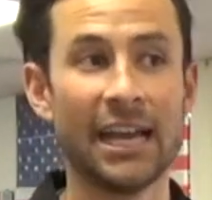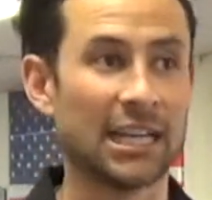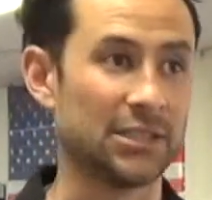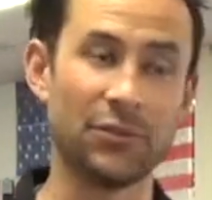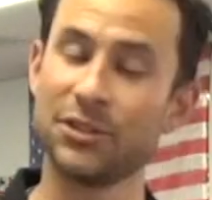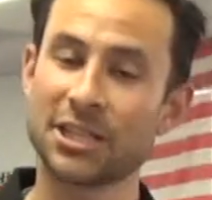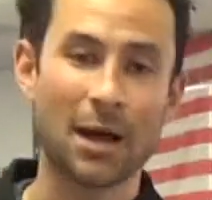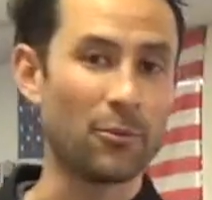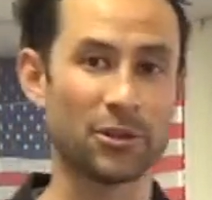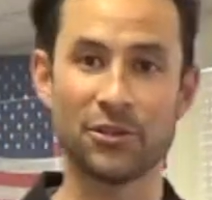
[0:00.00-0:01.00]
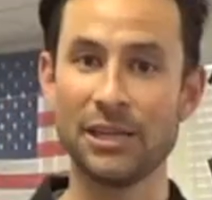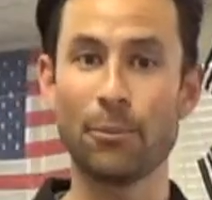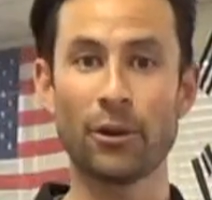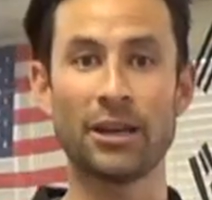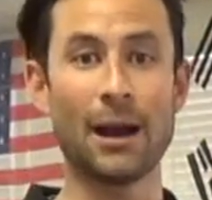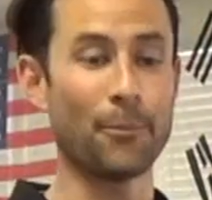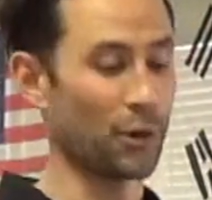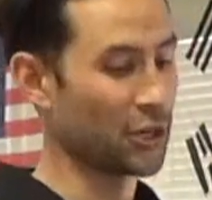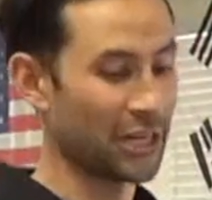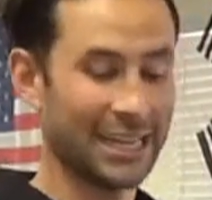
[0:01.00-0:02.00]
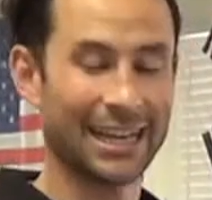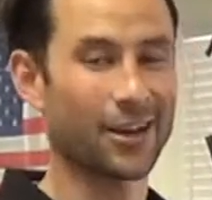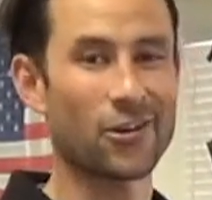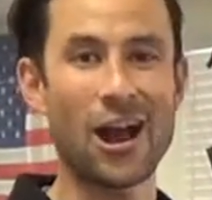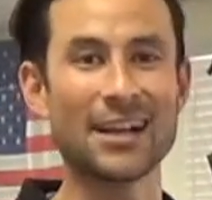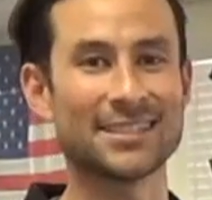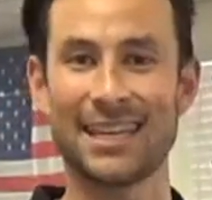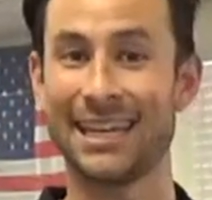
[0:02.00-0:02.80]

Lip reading: Because if you just come with your knee pointed upward, you're going to kick across, and